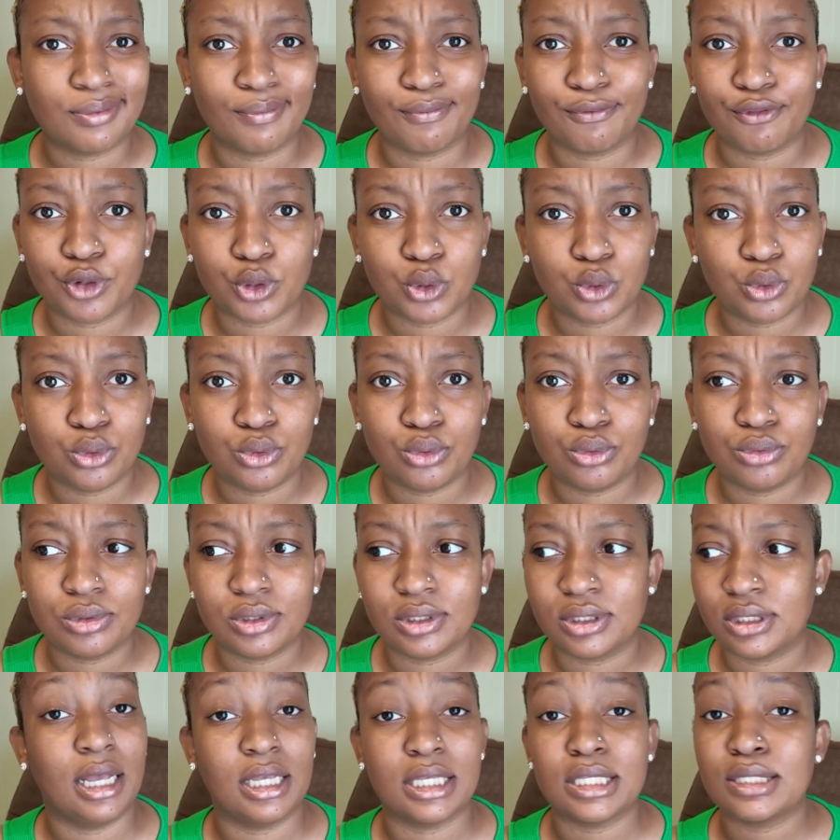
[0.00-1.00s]
some
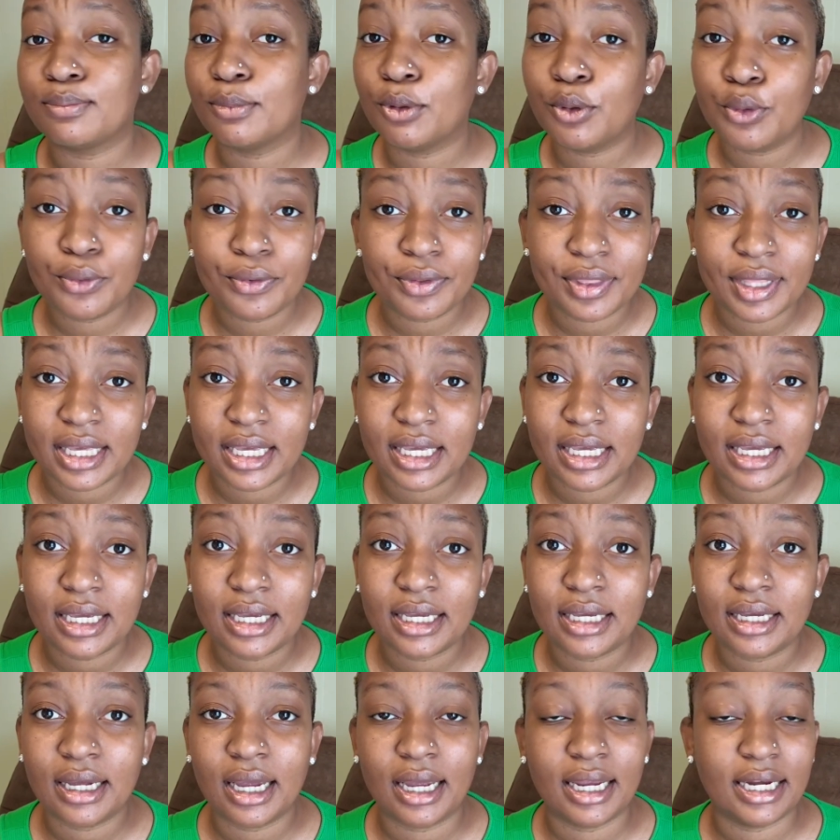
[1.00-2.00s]
fruits, a
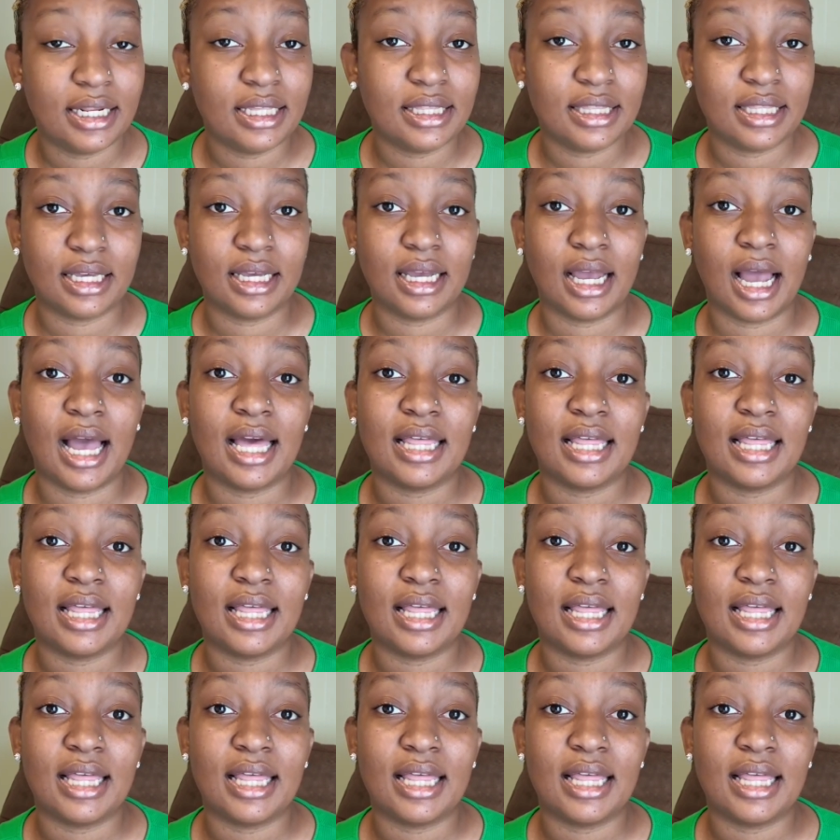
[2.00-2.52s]
smoothie, anything.